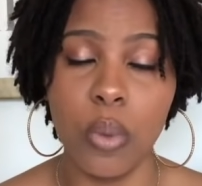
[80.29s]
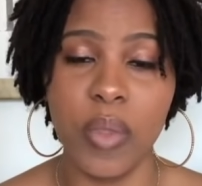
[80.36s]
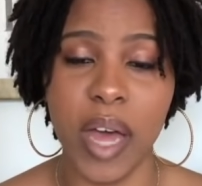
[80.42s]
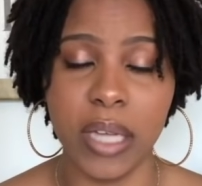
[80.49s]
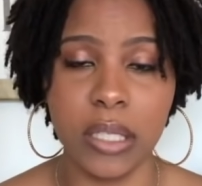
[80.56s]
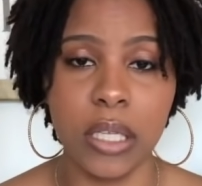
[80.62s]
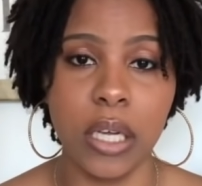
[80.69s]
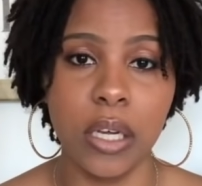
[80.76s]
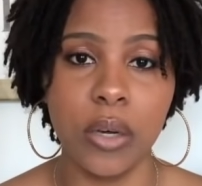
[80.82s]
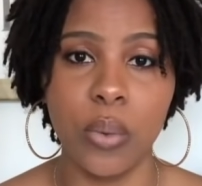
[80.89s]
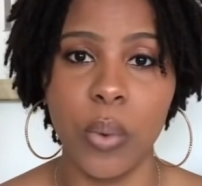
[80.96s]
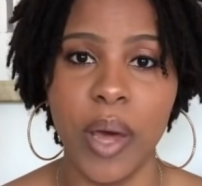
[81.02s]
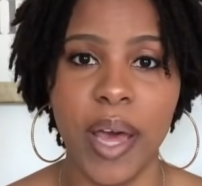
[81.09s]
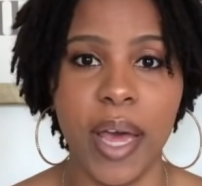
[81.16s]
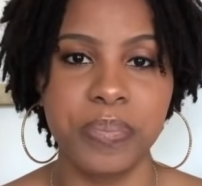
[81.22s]
That's a good
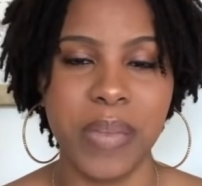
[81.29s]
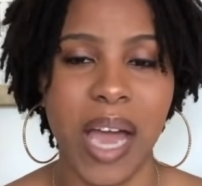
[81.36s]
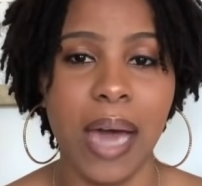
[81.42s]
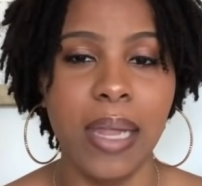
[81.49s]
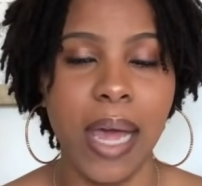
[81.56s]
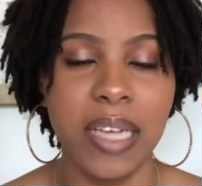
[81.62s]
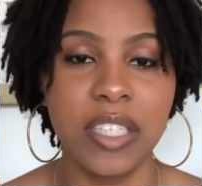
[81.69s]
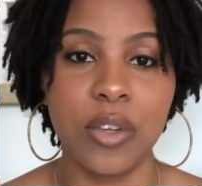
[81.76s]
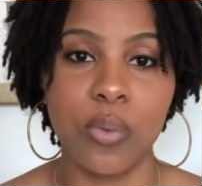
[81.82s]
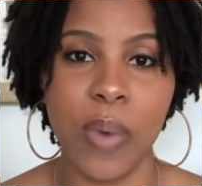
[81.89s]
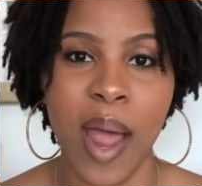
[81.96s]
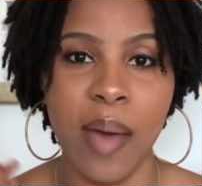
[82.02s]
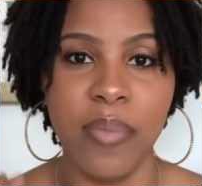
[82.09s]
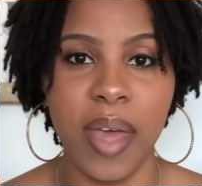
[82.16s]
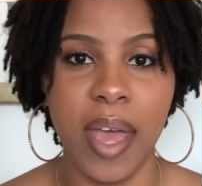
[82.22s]
way. I like to
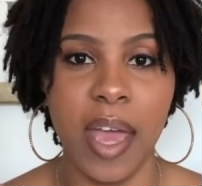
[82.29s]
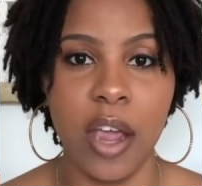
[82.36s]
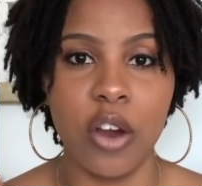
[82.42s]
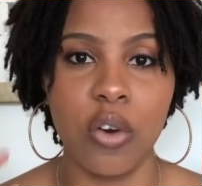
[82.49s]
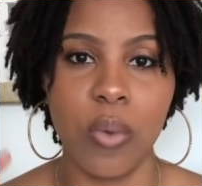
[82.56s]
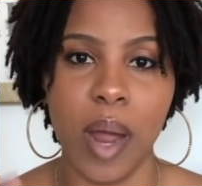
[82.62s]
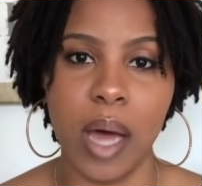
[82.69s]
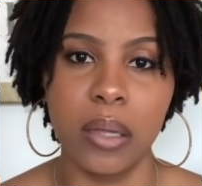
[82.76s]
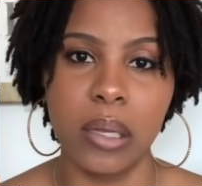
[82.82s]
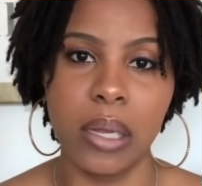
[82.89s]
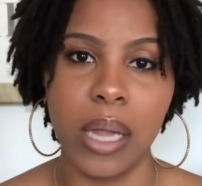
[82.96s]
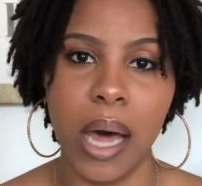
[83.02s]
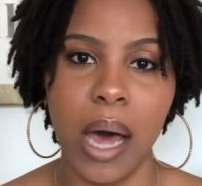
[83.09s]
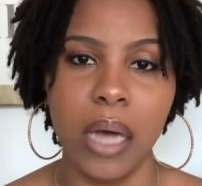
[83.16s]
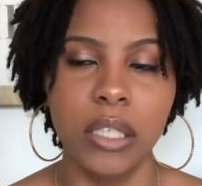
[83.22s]
wrap the hair around the
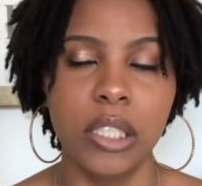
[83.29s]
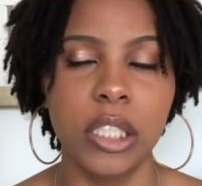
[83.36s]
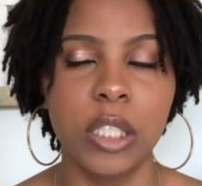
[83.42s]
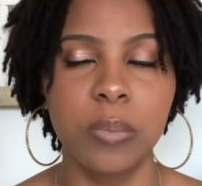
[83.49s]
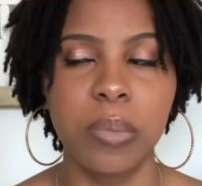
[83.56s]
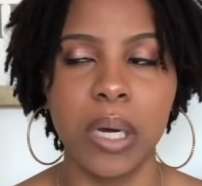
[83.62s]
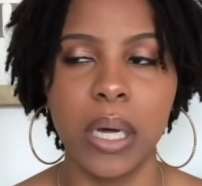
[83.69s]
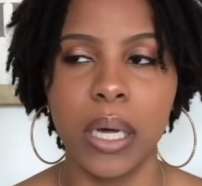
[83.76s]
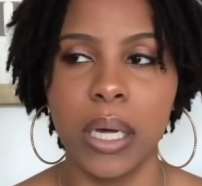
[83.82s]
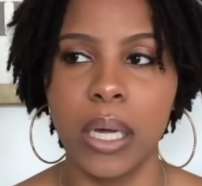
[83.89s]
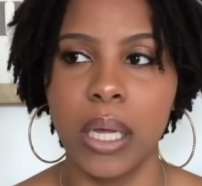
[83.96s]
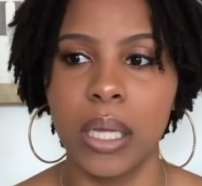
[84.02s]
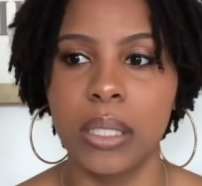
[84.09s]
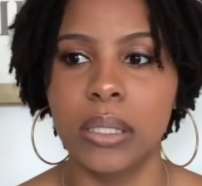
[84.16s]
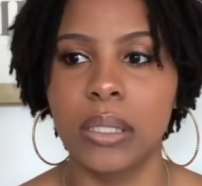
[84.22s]
lock just
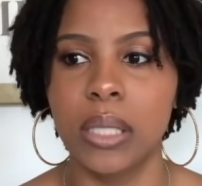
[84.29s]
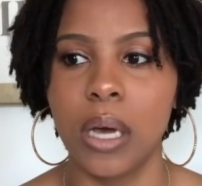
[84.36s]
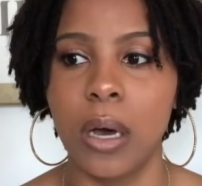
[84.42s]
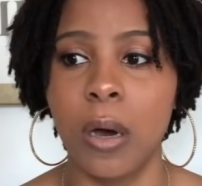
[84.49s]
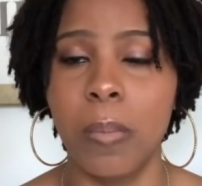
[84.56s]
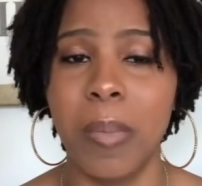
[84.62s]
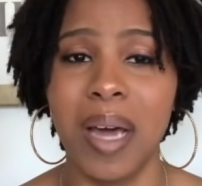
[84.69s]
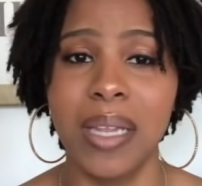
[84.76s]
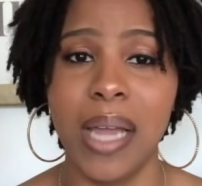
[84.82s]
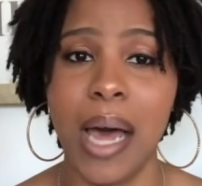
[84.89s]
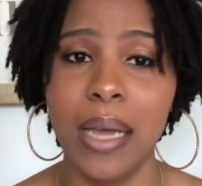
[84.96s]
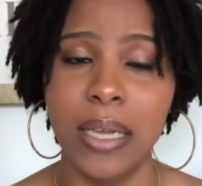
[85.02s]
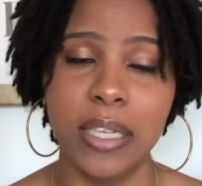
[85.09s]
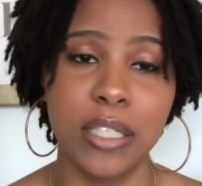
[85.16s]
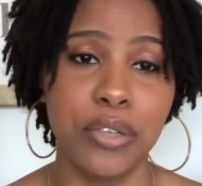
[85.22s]
because my
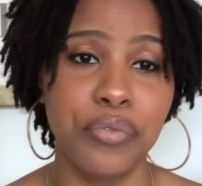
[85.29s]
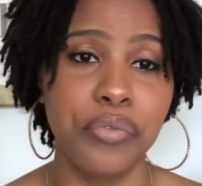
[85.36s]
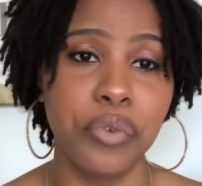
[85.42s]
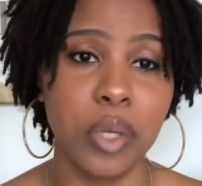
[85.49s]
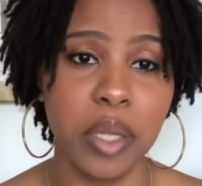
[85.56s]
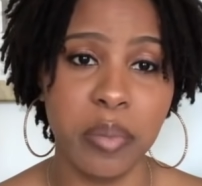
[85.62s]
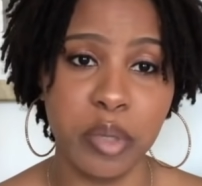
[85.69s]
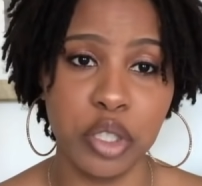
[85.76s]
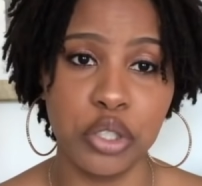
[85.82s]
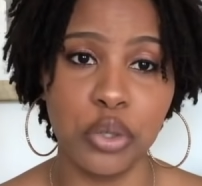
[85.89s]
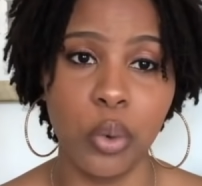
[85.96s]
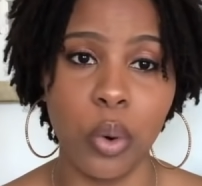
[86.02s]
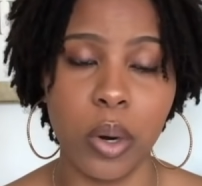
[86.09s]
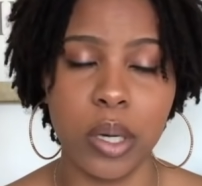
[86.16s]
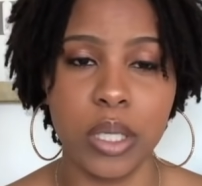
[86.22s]
lock isn't fully
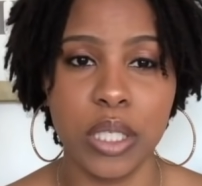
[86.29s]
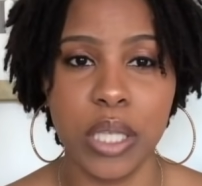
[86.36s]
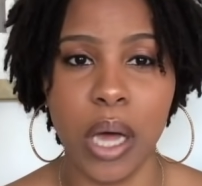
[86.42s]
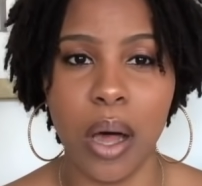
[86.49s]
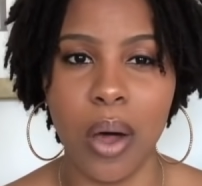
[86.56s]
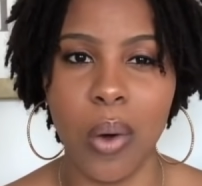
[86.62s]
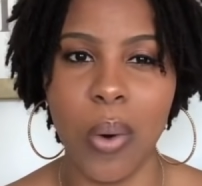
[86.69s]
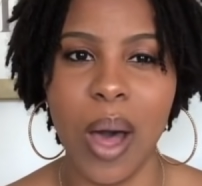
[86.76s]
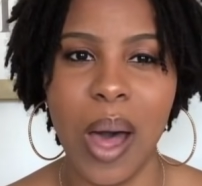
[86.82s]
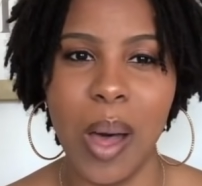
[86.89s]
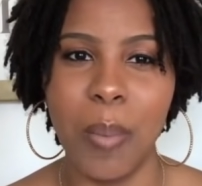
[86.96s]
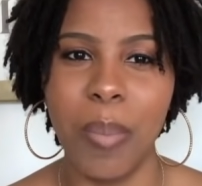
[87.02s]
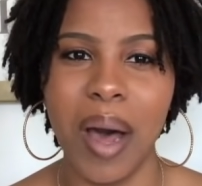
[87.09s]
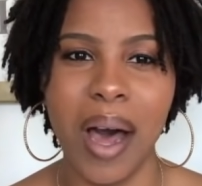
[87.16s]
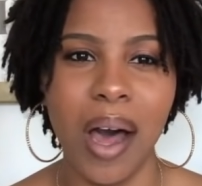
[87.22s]
matured. So
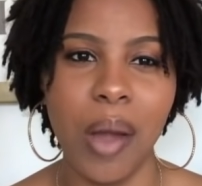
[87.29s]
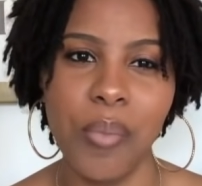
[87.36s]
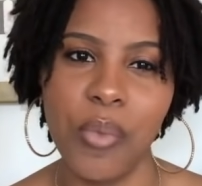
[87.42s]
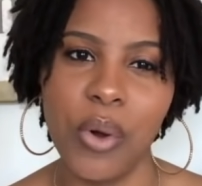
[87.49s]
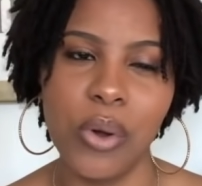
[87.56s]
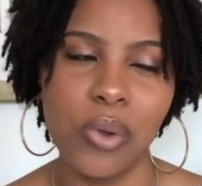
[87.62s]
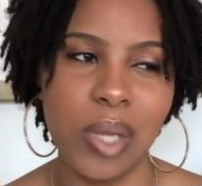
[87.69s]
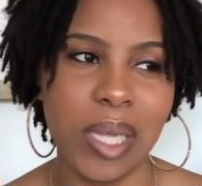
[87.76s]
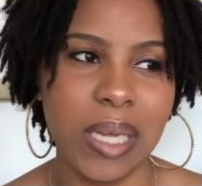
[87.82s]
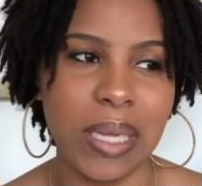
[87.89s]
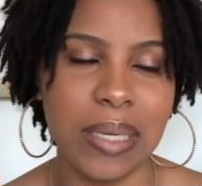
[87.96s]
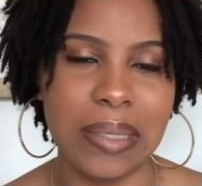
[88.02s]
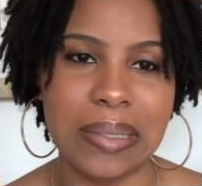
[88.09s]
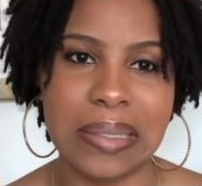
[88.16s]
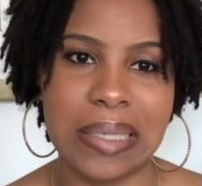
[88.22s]
palm
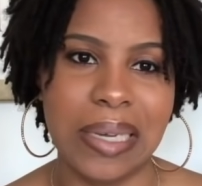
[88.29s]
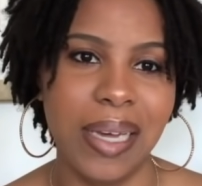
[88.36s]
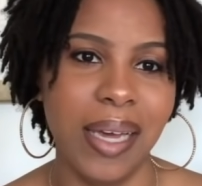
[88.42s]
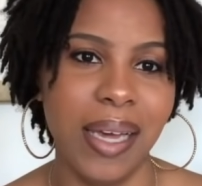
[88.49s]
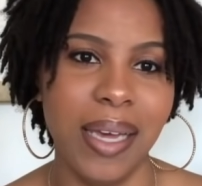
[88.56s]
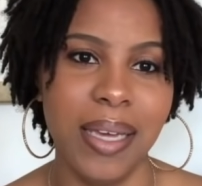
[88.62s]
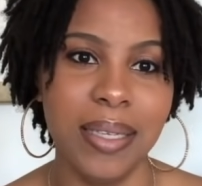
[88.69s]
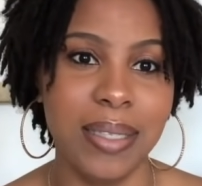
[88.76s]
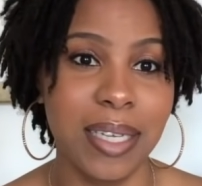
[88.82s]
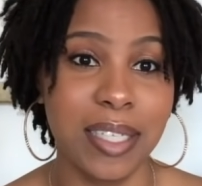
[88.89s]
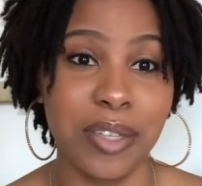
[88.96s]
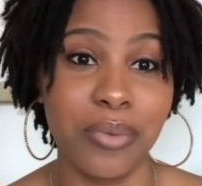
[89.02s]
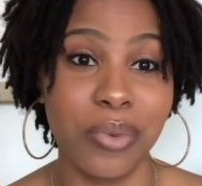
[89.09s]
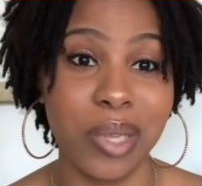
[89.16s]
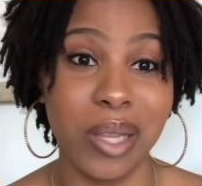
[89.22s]
rolling, it
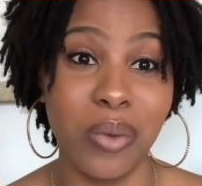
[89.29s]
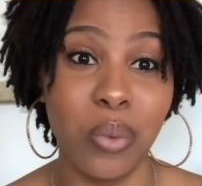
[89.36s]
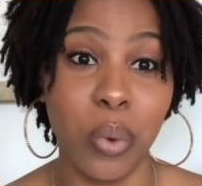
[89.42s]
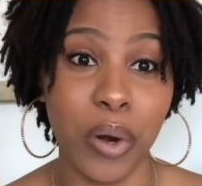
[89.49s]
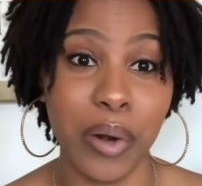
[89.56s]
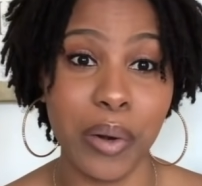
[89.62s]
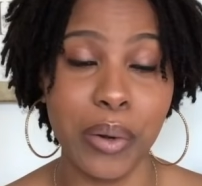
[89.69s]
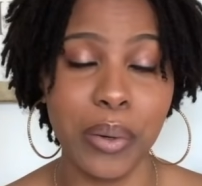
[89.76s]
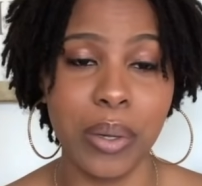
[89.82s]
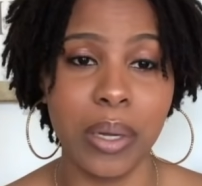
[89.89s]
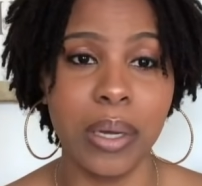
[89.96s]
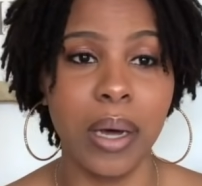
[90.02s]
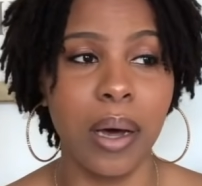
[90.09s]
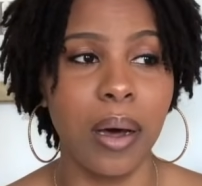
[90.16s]
doesn't really work.